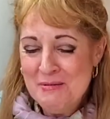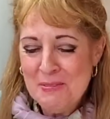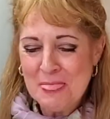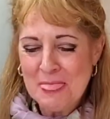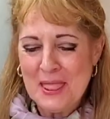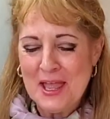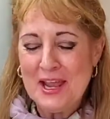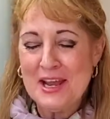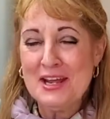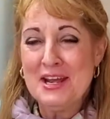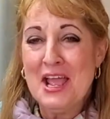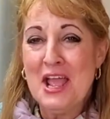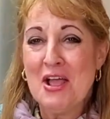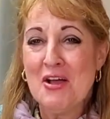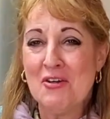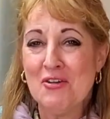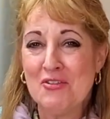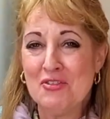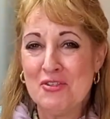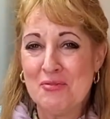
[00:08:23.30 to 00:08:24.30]
I
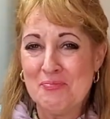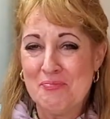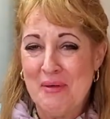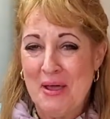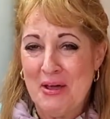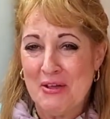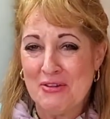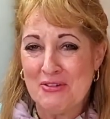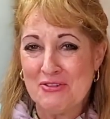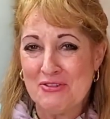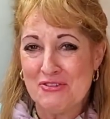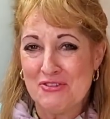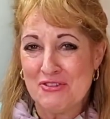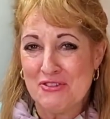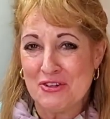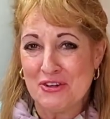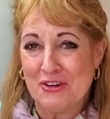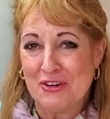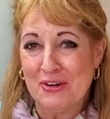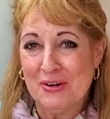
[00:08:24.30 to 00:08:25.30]
inhaled the powdered
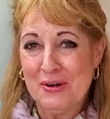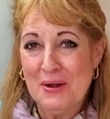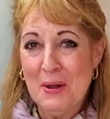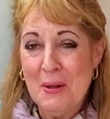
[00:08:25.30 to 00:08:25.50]
sugar.